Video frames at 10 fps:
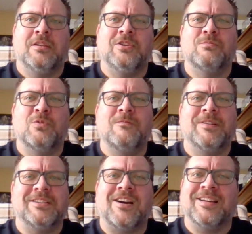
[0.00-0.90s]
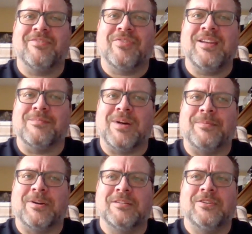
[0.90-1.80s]
"You move and talk and think,
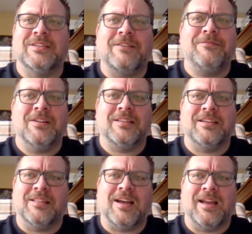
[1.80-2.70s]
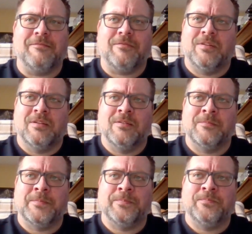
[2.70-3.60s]
Mama. You're definitely alive."
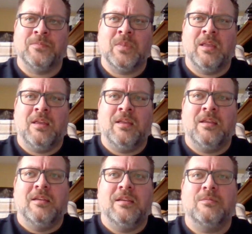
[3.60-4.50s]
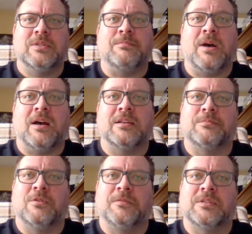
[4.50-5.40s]
It was
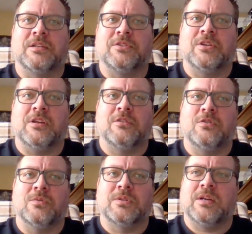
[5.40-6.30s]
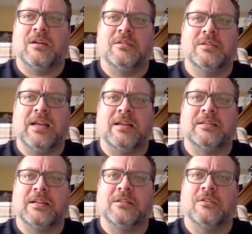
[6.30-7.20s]
impossible for such a young goose to understand
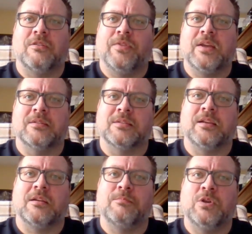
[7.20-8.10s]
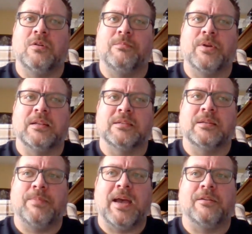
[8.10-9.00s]
technical things like computer brains
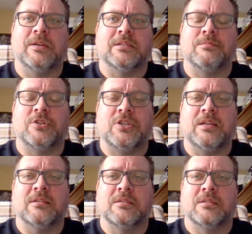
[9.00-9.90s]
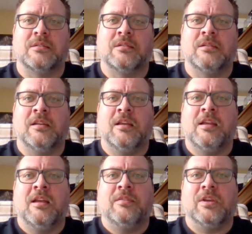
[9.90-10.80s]
and batteries and machines.
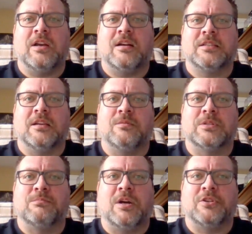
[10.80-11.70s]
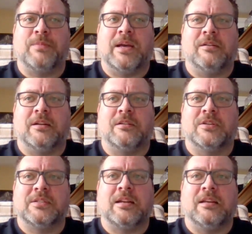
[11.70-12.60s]
The gosling was much better at
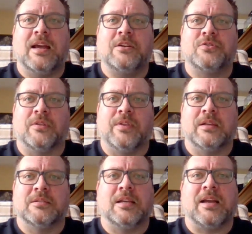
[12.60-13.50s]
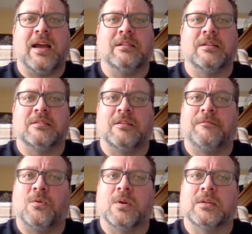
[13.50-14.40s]
understanding natural things like islands and
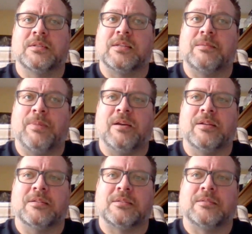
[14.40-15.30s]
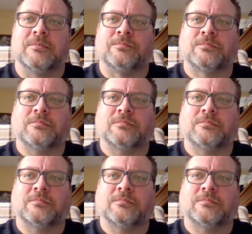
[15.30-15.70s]
forests and parents.